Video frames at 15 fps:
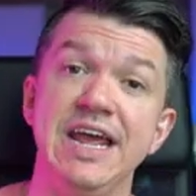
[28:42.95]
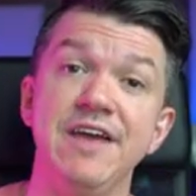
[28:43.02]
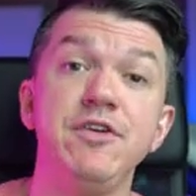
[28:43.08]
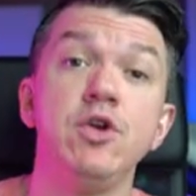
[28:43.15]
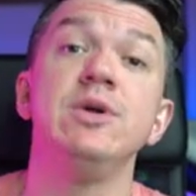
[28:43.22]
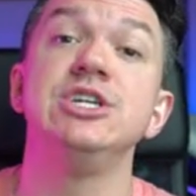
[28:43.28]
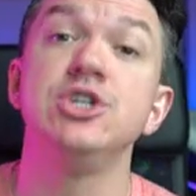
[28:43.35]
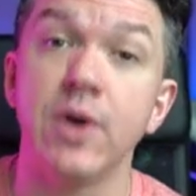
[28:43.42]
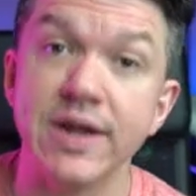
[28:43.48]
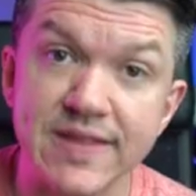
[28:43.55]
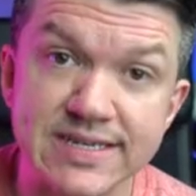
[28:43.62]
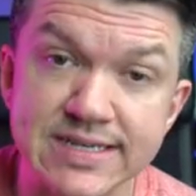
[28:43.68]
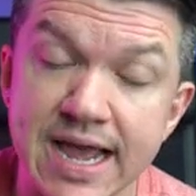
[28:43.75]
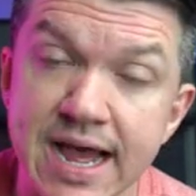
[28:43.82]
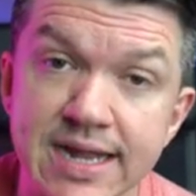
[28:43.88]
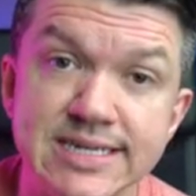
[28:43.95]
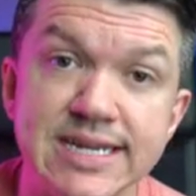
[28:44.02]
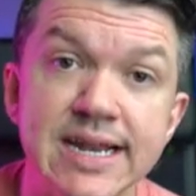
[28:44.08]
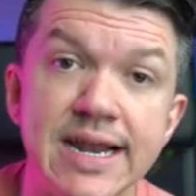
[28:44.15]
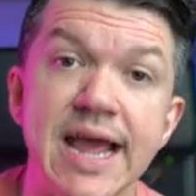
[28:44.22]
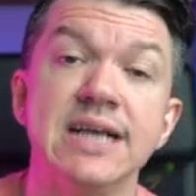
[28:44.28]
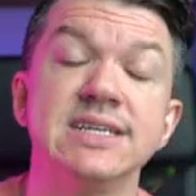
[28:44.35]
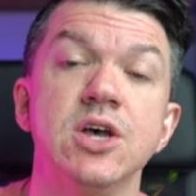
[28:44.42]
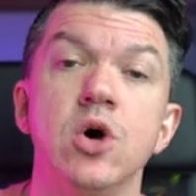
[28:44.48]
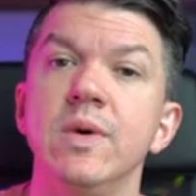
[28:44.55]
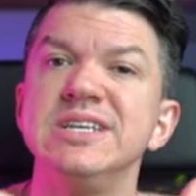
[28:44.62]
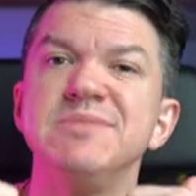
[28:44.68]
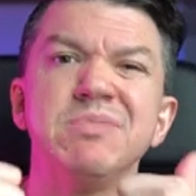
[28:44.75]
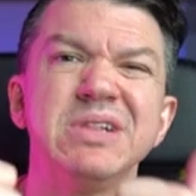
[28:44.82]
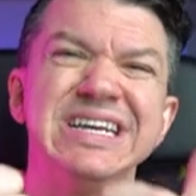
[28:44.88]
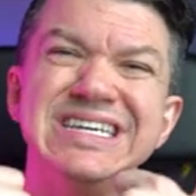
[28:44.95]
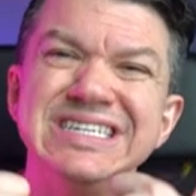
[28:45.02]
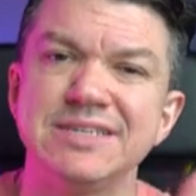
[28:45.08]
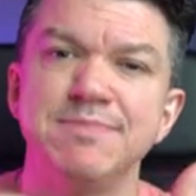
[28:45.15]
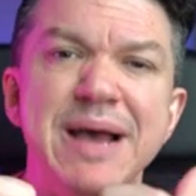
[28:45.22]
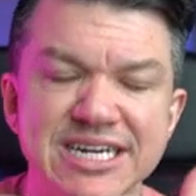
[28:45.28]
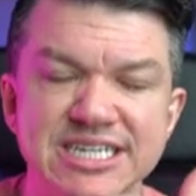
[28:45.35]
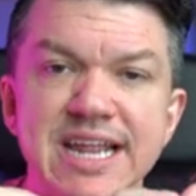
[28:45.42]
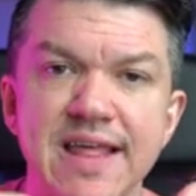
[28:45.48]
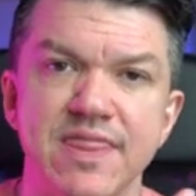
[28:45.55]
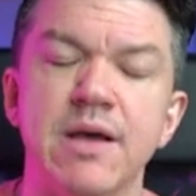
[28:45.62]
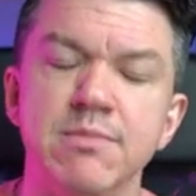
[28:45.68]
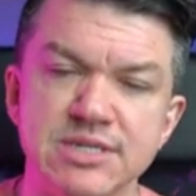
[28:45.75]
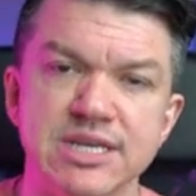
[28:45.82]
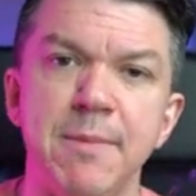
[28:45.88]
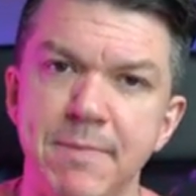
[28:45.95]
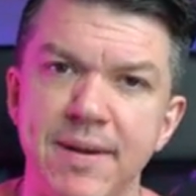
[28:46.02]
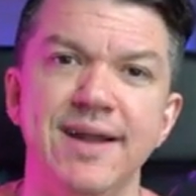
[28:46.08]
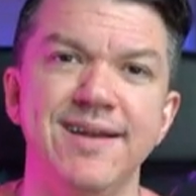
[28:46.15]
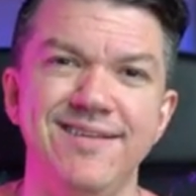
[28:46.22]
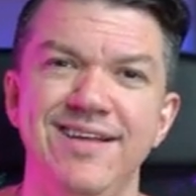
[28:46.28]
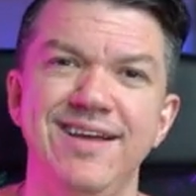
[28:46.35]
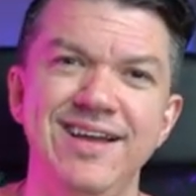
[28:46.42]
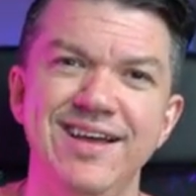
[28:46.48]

If you enjoyed this content, as always, please smash that thumbs up button.